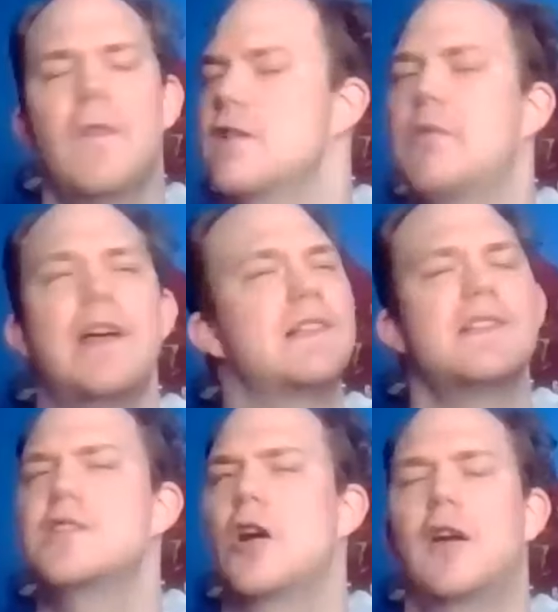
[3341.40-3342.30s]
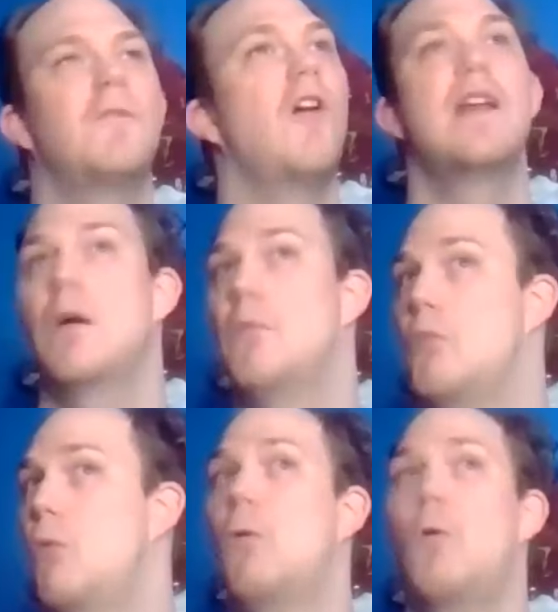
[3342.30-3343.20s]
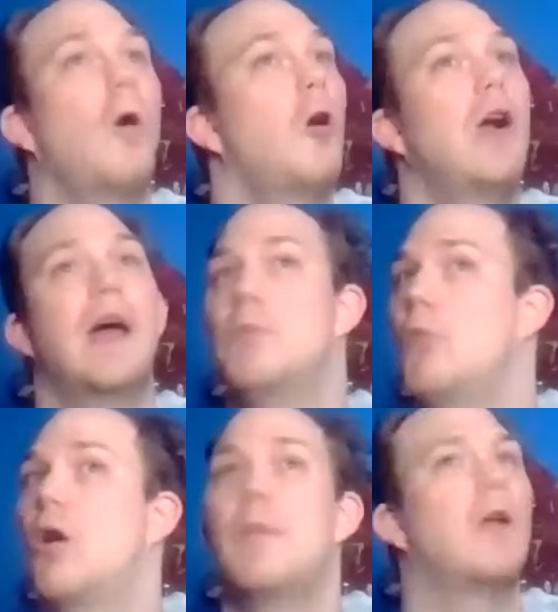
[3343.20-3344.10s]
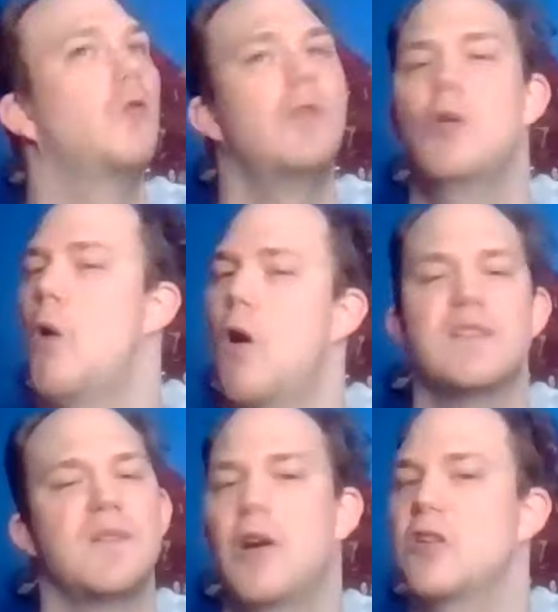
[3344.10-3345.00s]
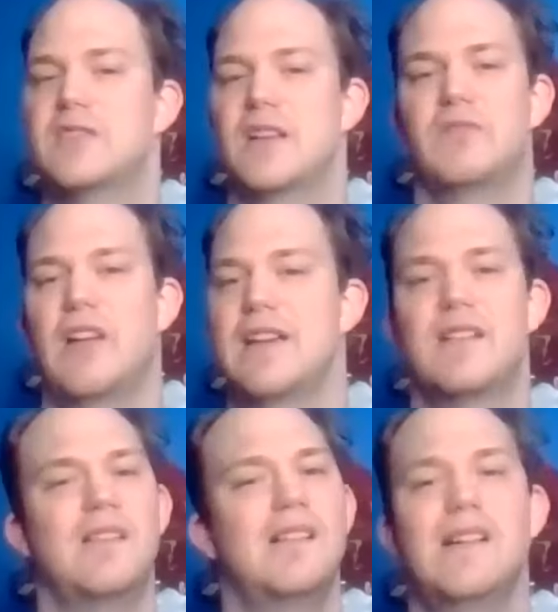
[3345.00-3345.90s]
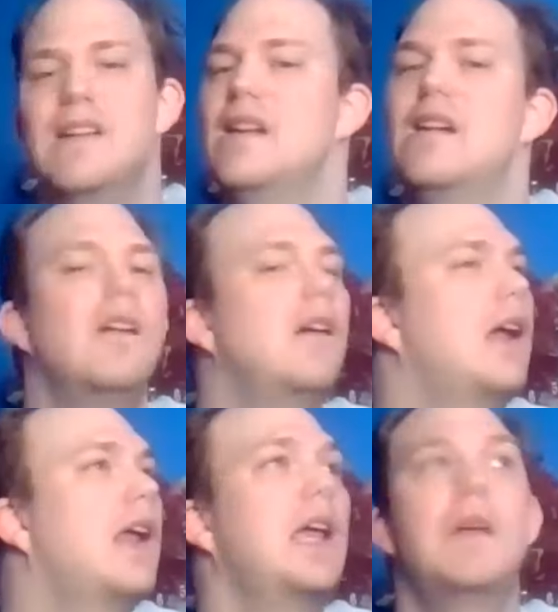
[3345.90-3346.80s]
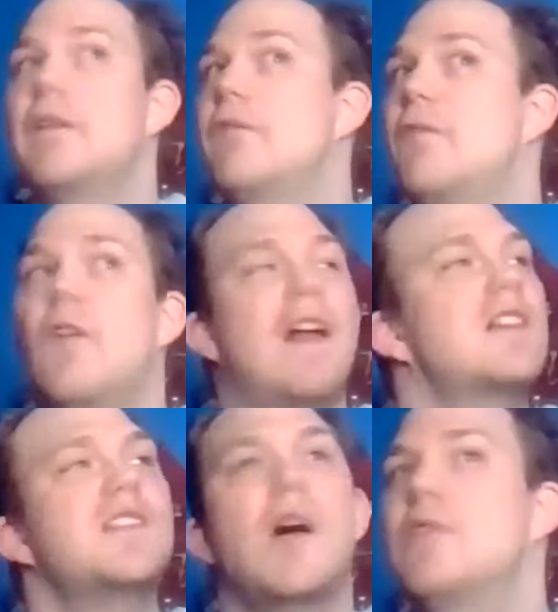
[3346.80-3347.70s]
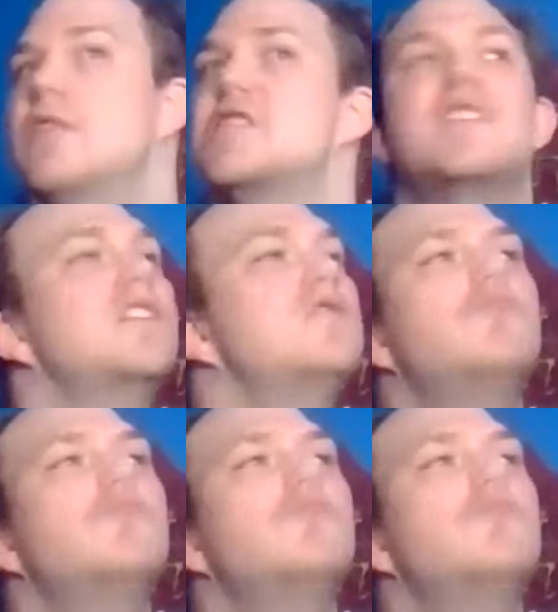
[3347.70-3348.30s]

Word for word: these places, you're gonna find out more and more about who you are as a person. Like, even for like someone just to